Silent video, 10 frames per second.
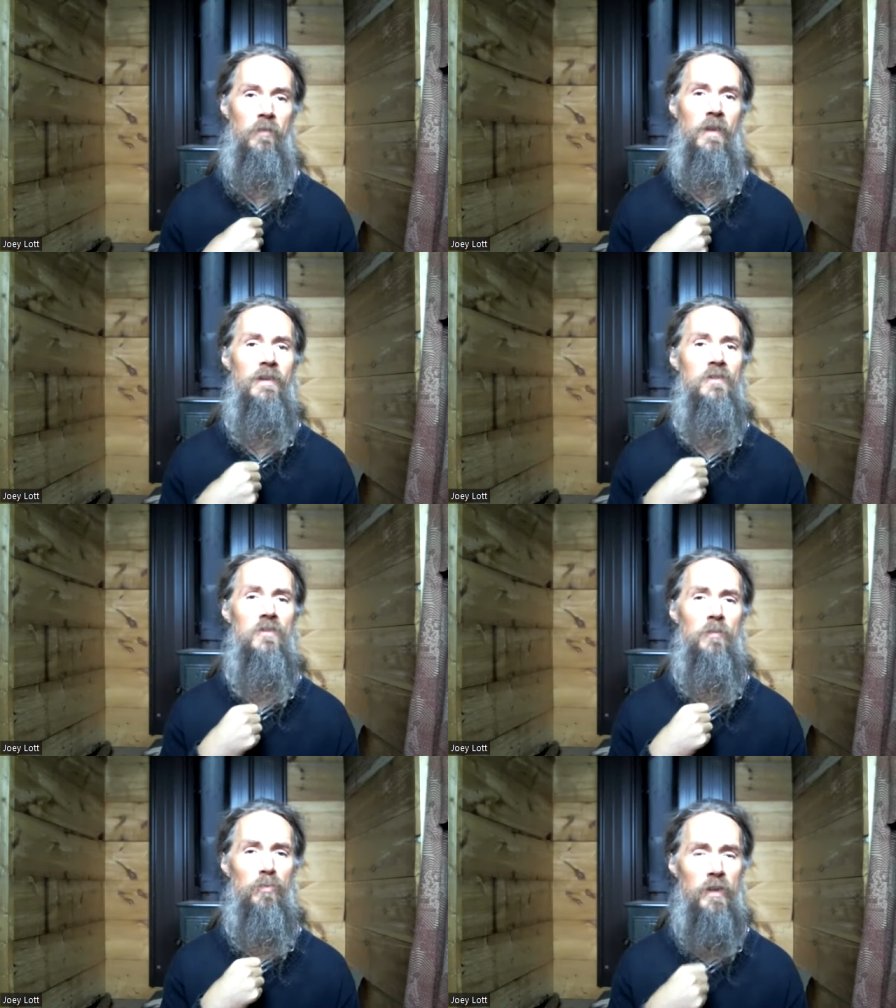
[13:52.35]
that is
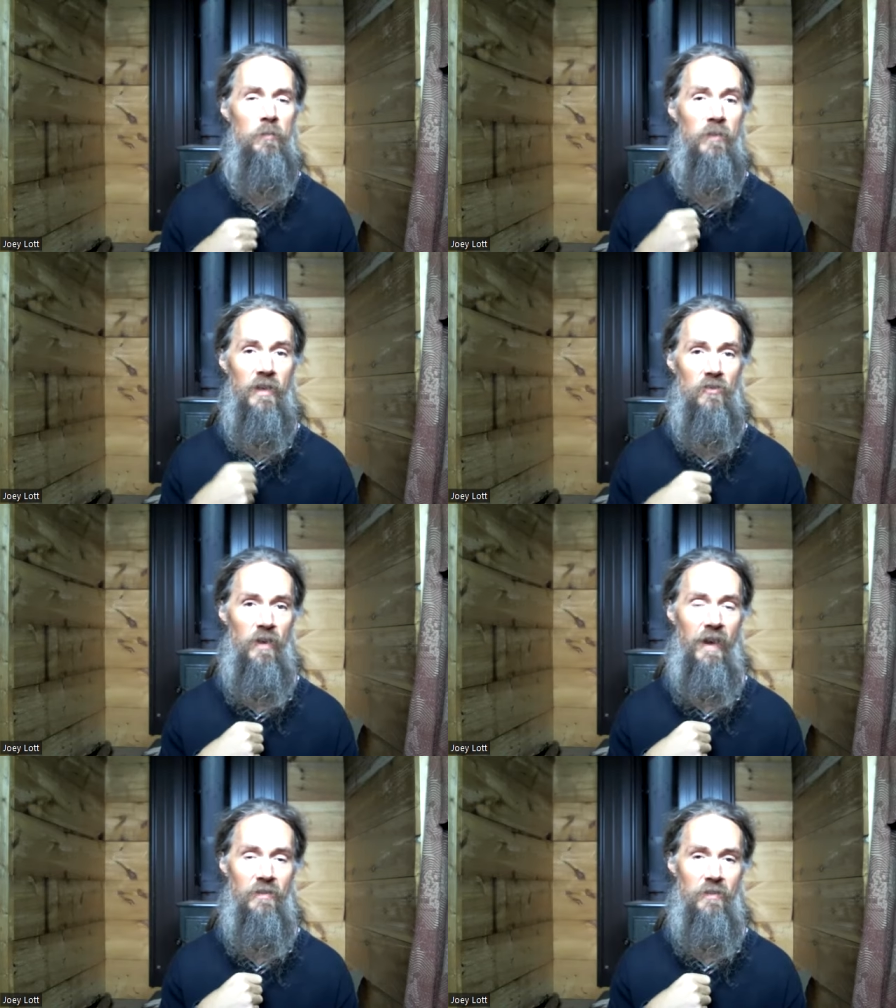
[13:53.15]
supremely
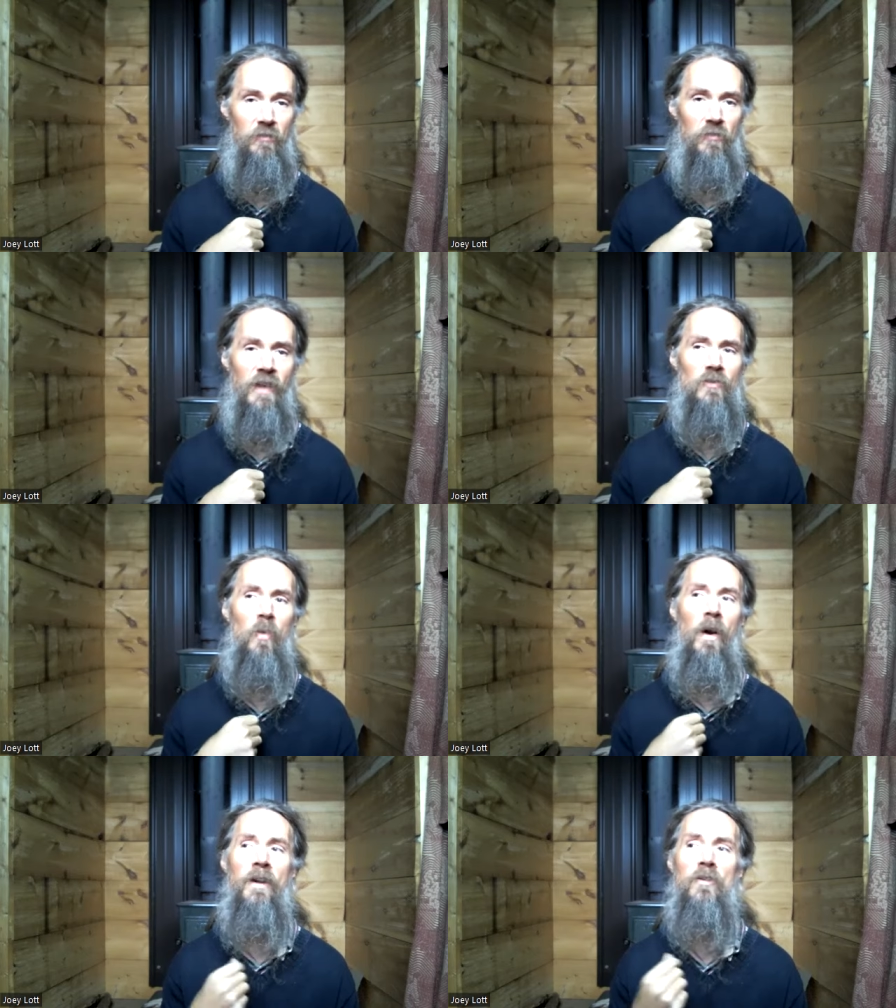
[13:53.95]
attractive. That's
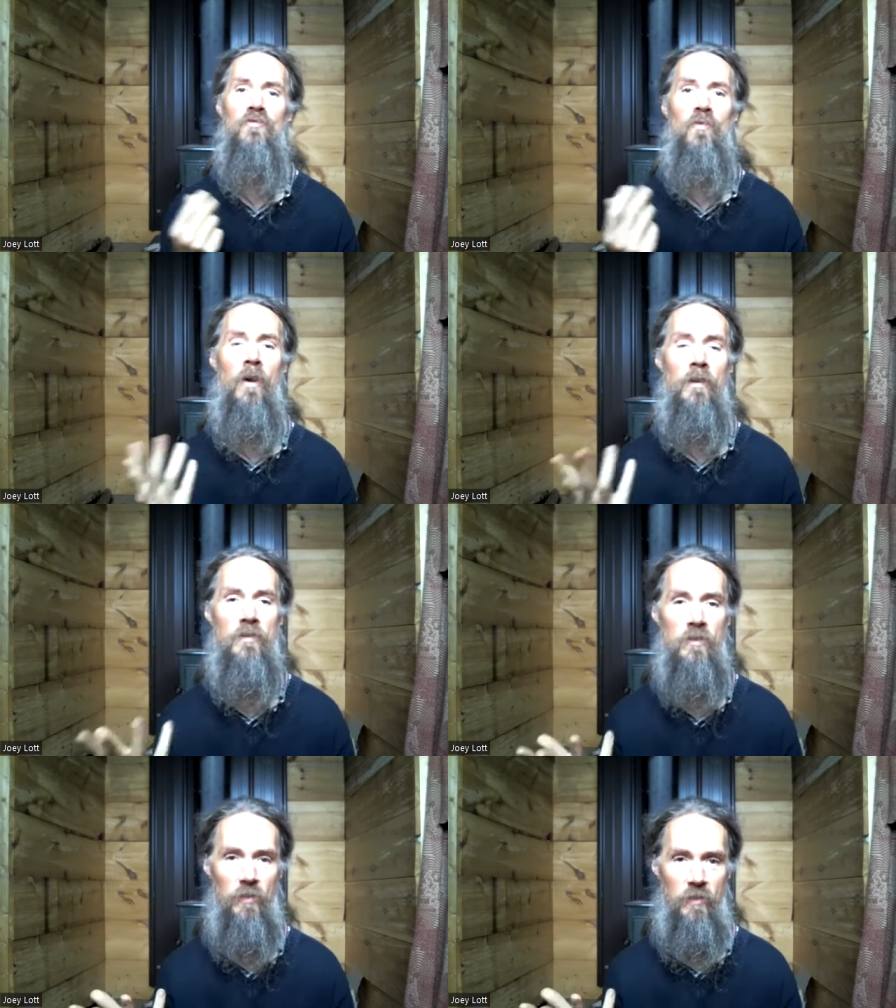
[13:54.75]
why you're
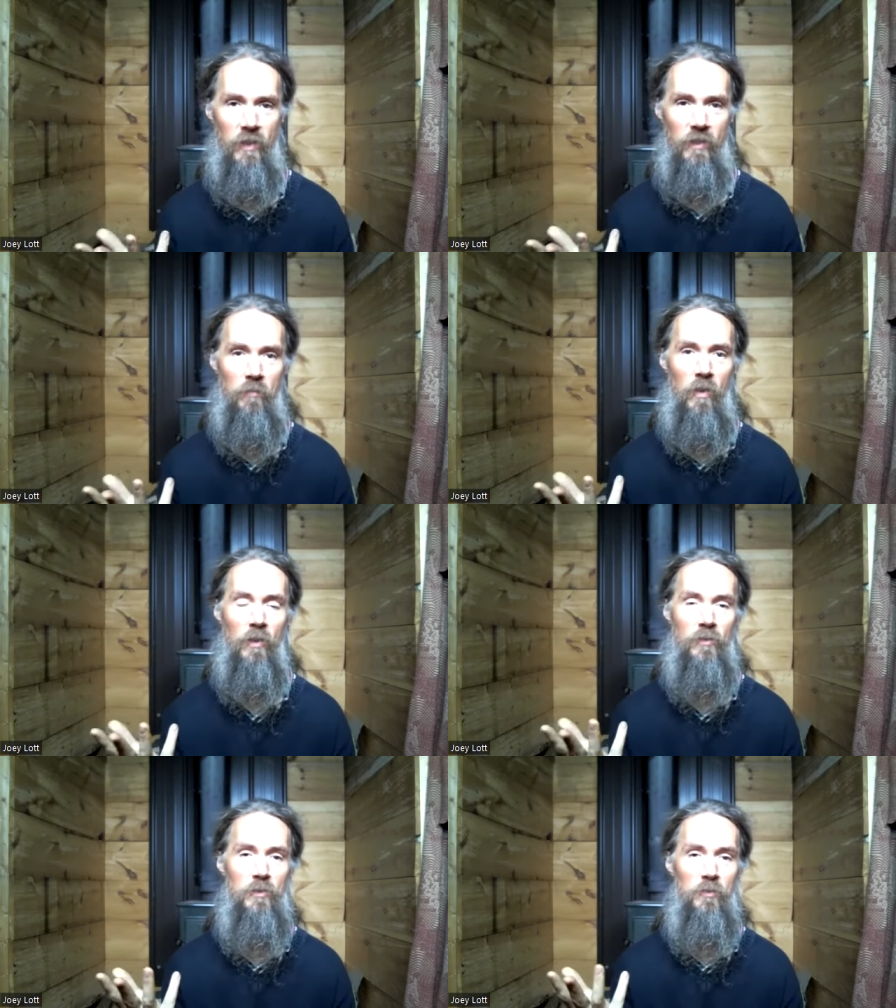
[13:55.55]
drawn to it like a
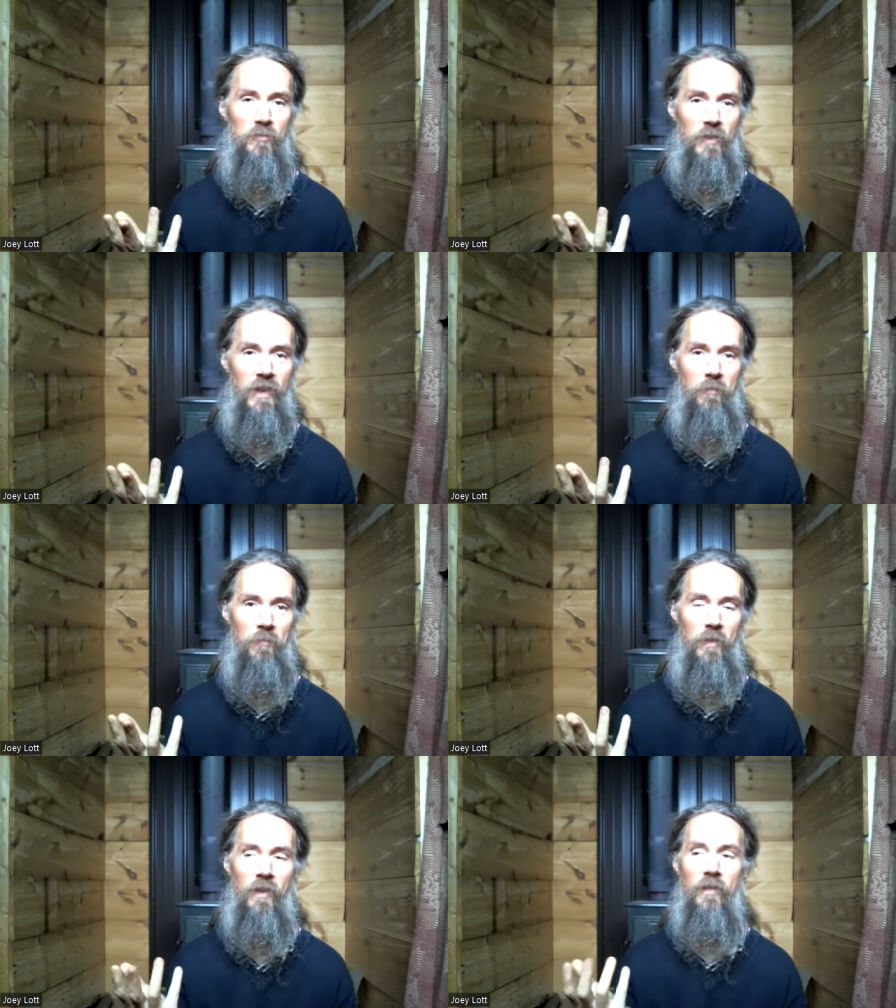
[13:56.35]
moth to a
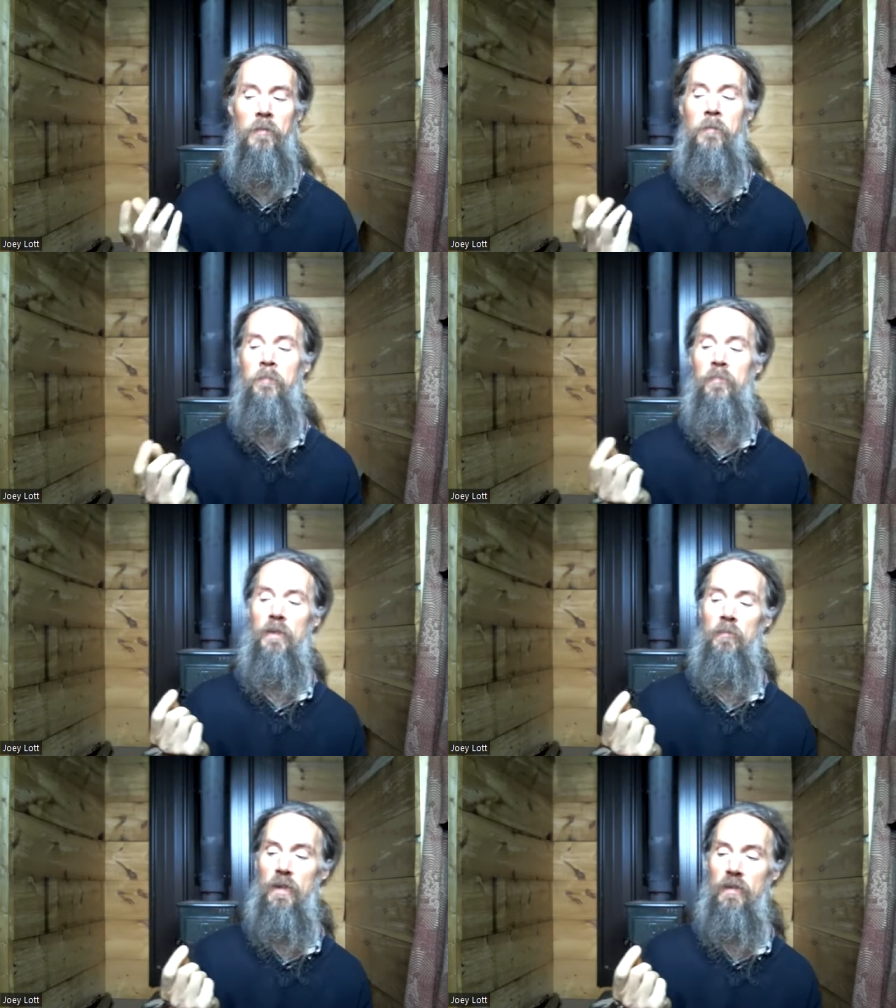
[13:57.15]
flame.
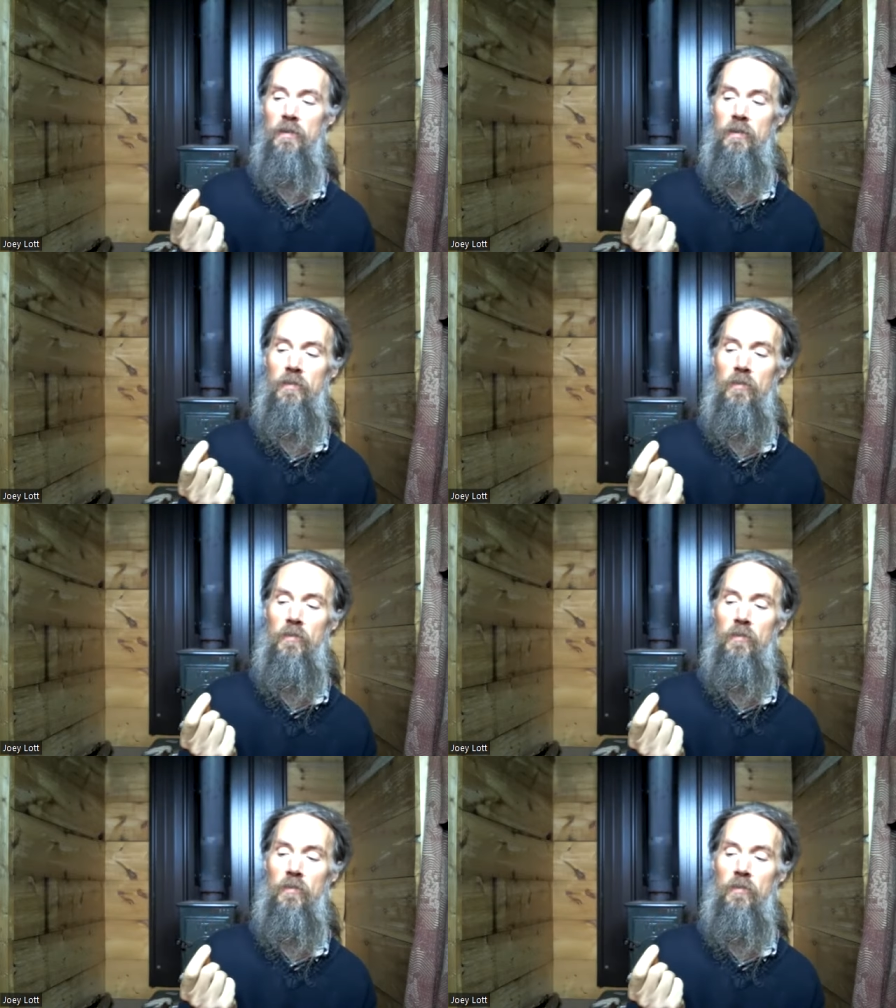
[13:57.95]
But